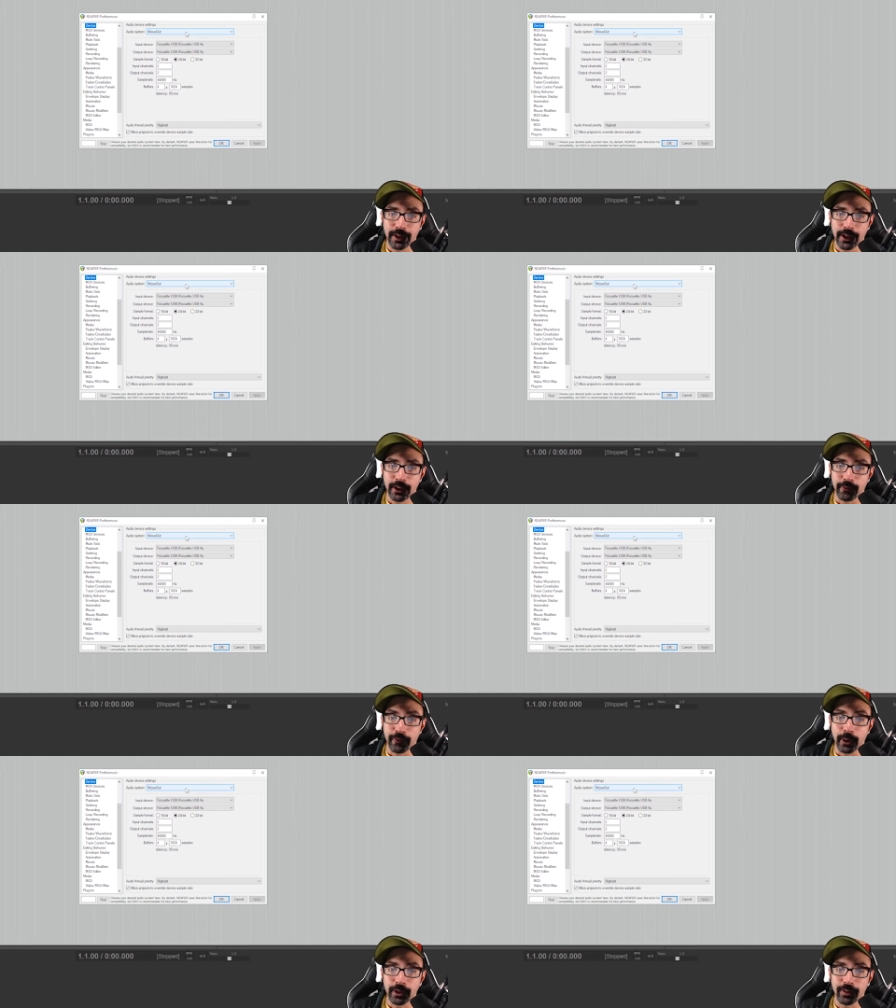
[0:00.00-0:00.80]
here or
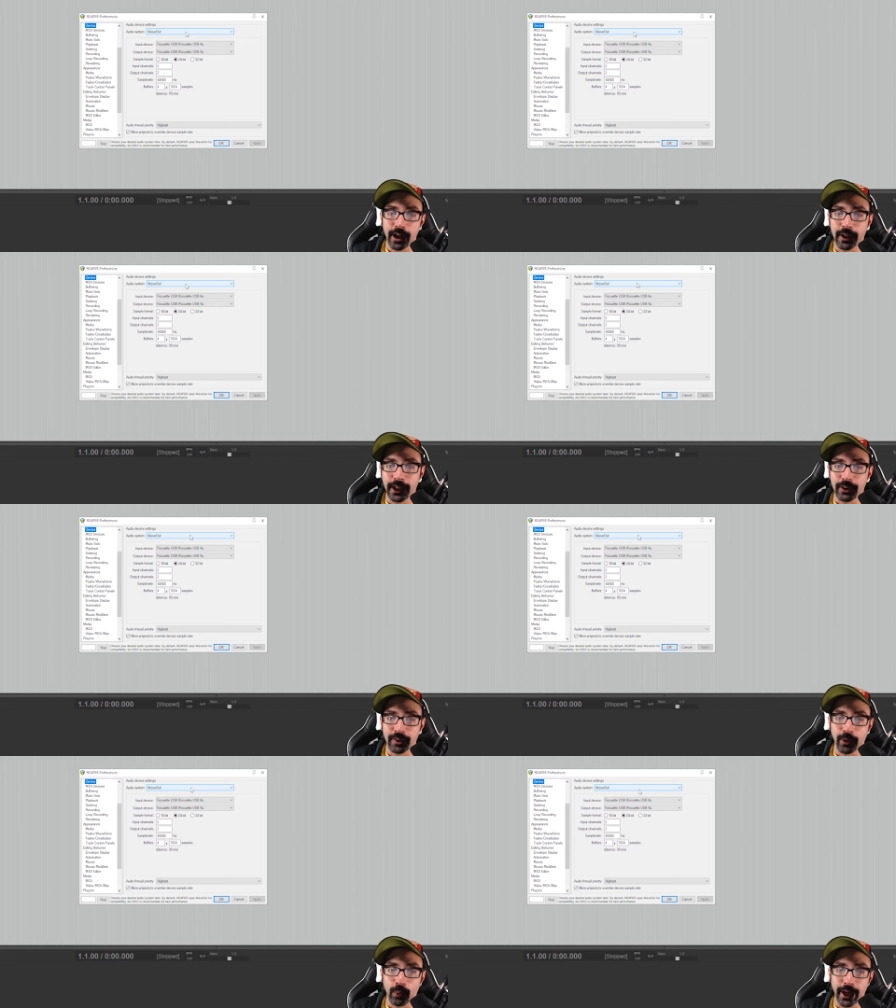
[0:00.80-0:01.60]
focused on is
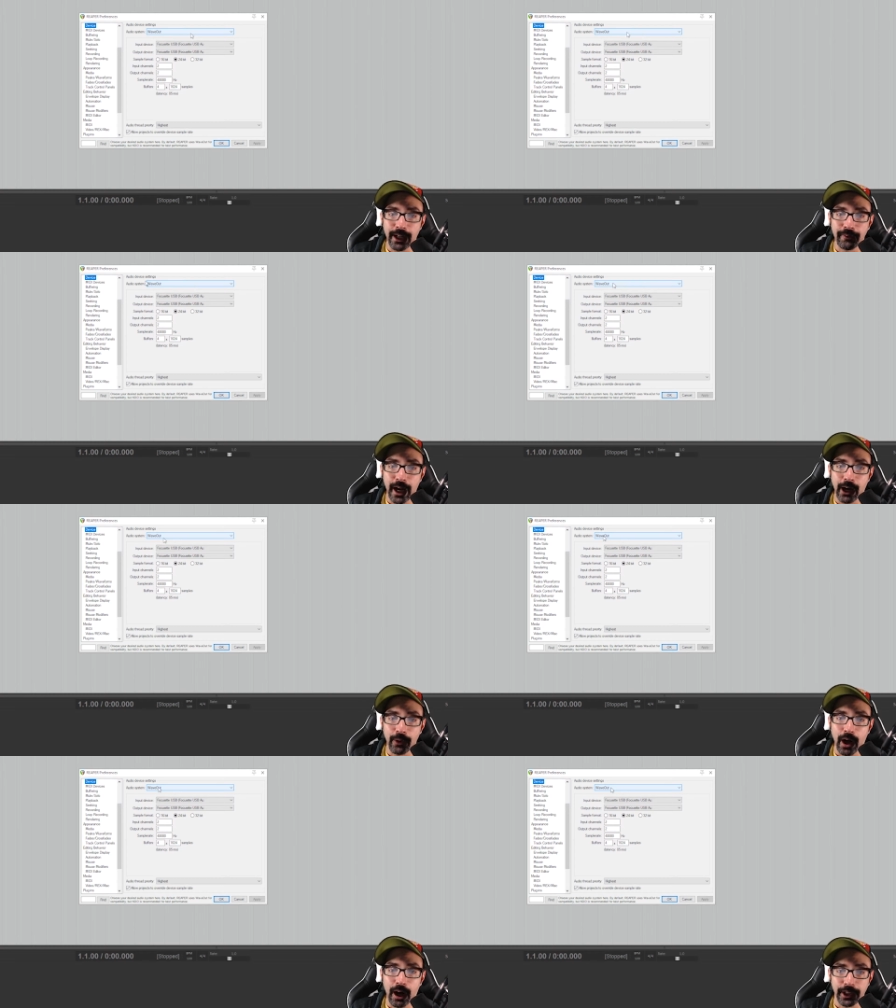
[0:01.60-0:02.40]
the wave out
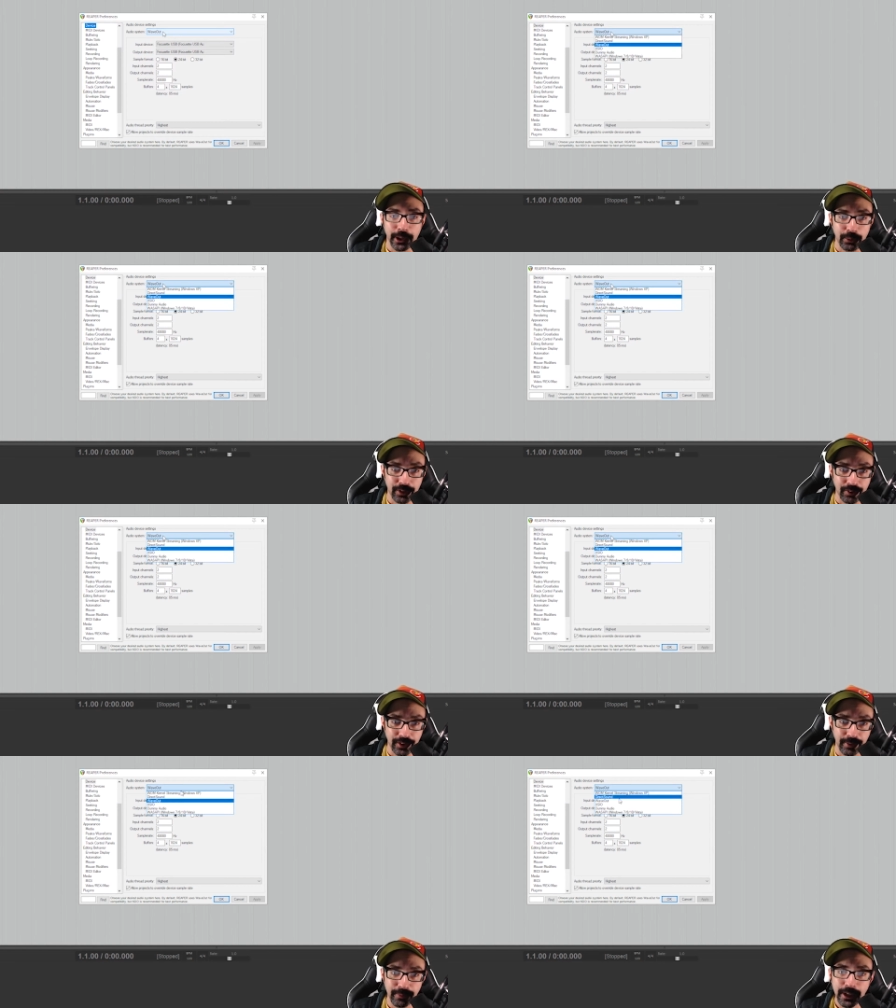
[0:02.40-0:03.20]
audio
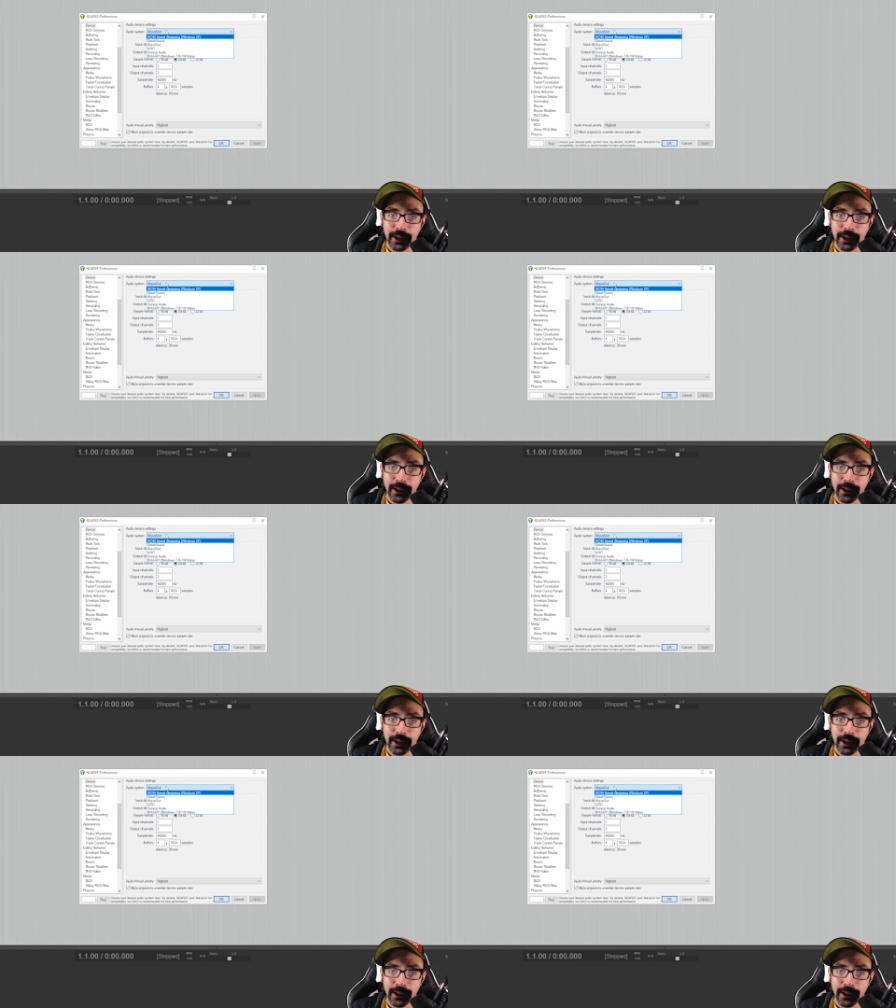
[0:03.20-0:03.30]
system.